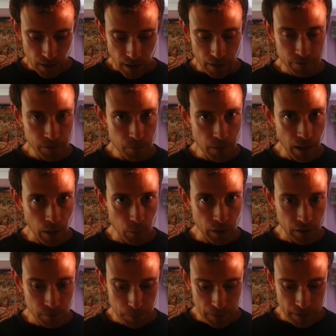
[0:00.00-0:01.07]
And from there we
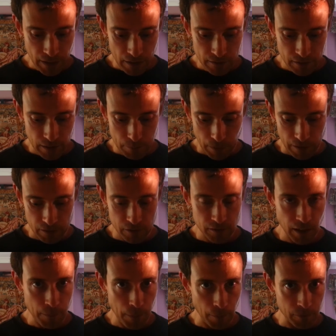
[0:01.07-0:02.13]
could potentially make the
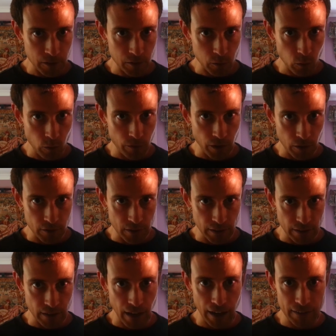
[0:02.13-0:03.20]
step up to score
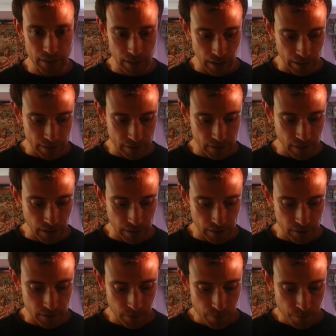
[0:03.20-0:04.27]
voting at a later
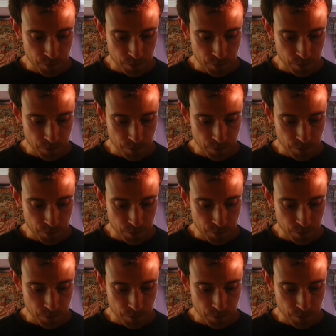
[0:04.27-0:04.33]
date.